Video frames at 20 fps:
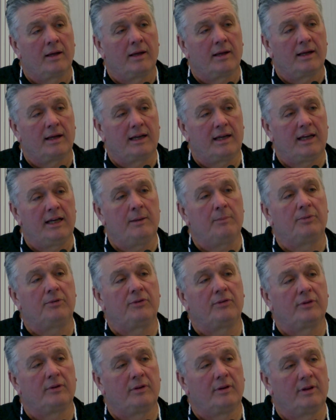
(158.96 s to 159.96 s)

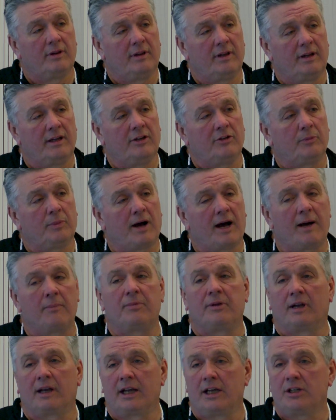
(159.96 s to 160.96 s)
keeps these
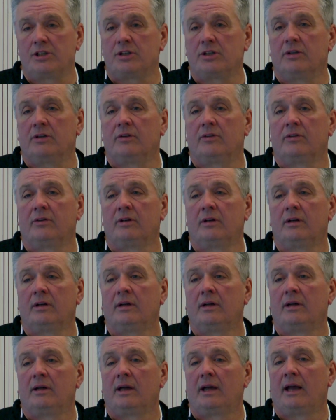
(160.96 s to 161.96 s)
populations
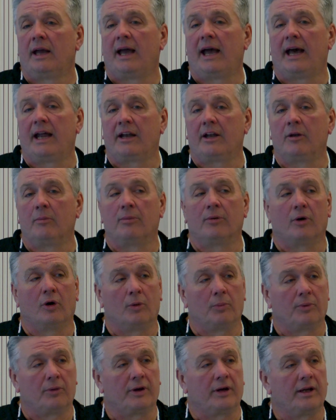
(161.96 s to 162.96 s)
at an
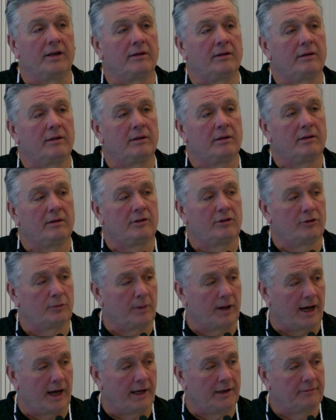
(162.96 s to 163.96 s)
appropriate
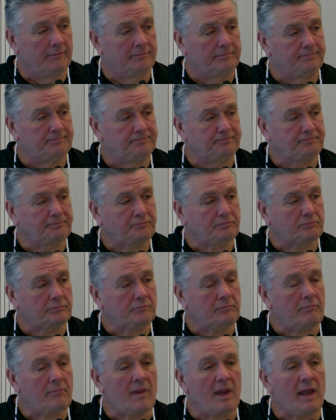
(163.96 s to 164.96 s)
spot.
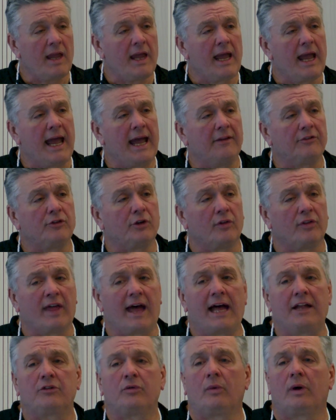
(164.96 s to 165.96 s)
And so
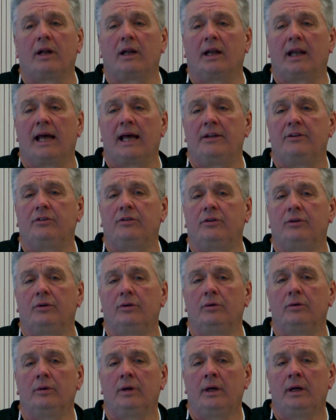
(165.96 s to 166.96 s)
that's what led
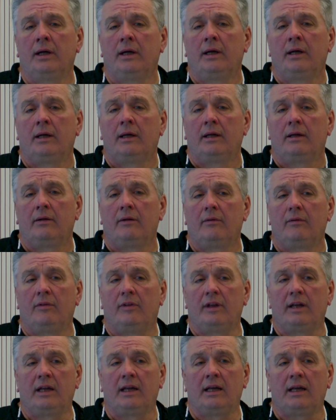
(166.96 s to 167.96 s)
to
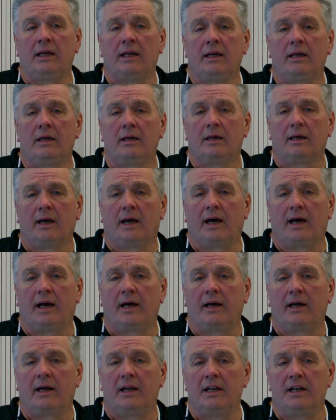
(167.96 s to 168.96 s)
the
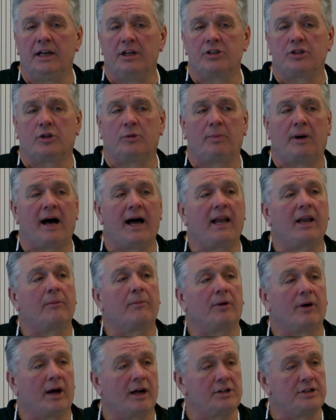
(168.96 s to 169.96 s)
initial pilot
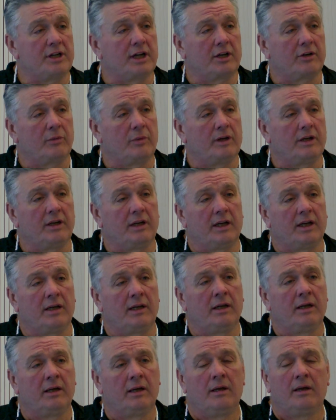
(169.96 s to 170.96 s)
project we
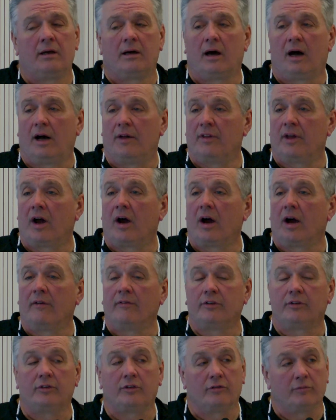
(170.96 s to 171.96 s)
did on the
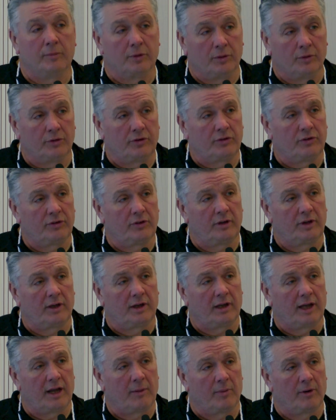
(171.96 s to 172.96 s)
harvest of moose in
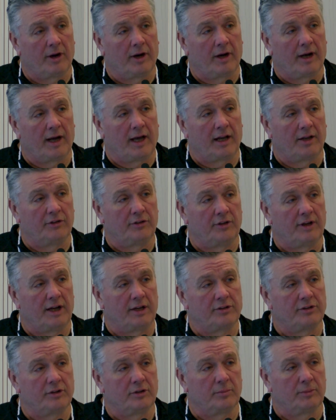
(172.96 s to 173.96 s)
Cape Breton Highlands
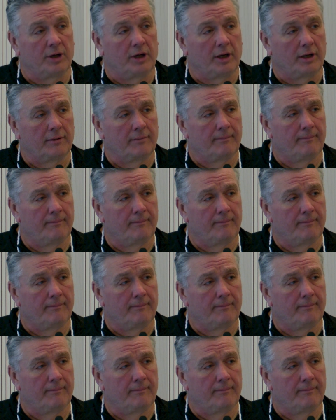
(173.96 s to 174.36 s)
National Park.